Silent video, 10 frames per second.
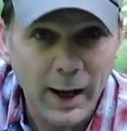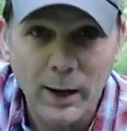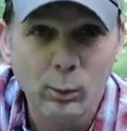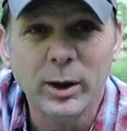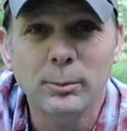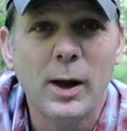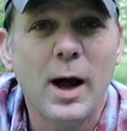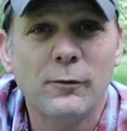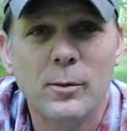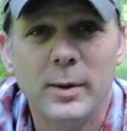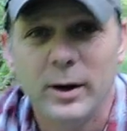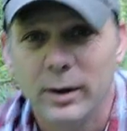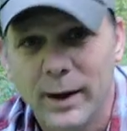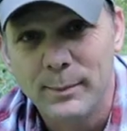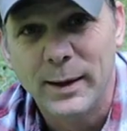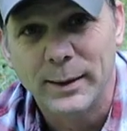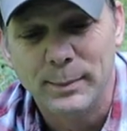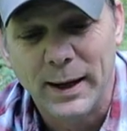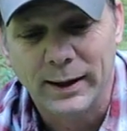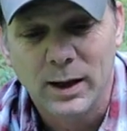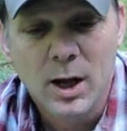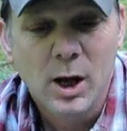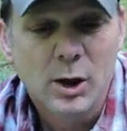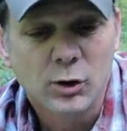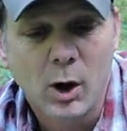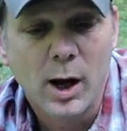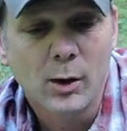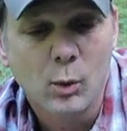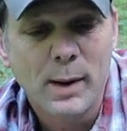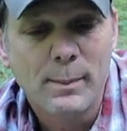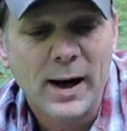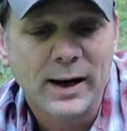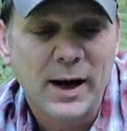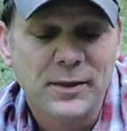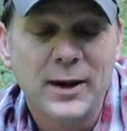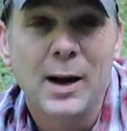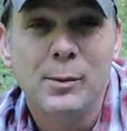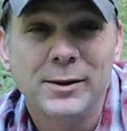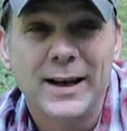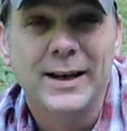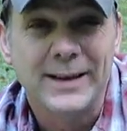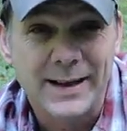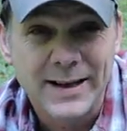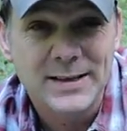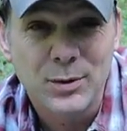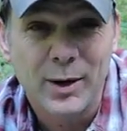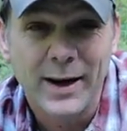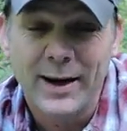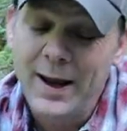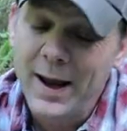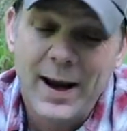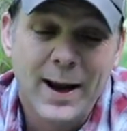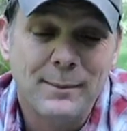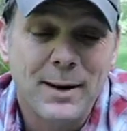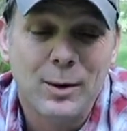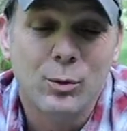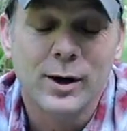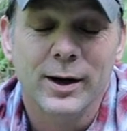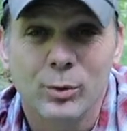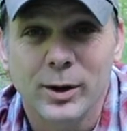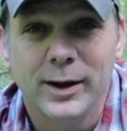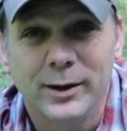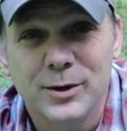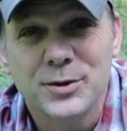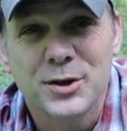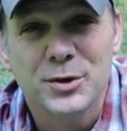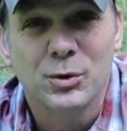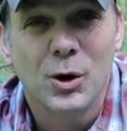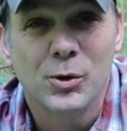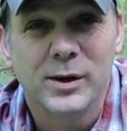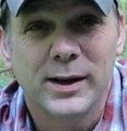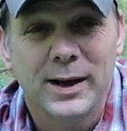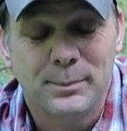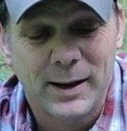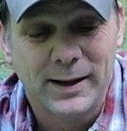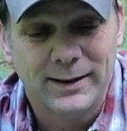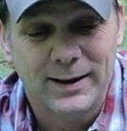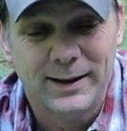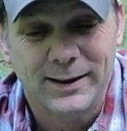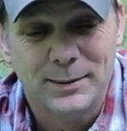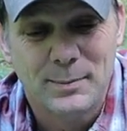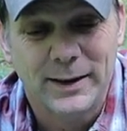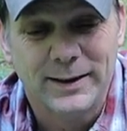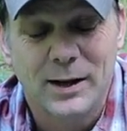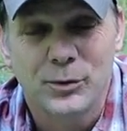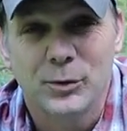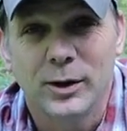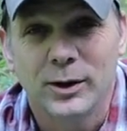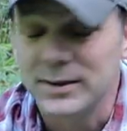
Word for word: and we can plot from there and make it back. So on the way back, I think I'm gonna take it the easy way, and man, we're gonna use this road to get back back down through there,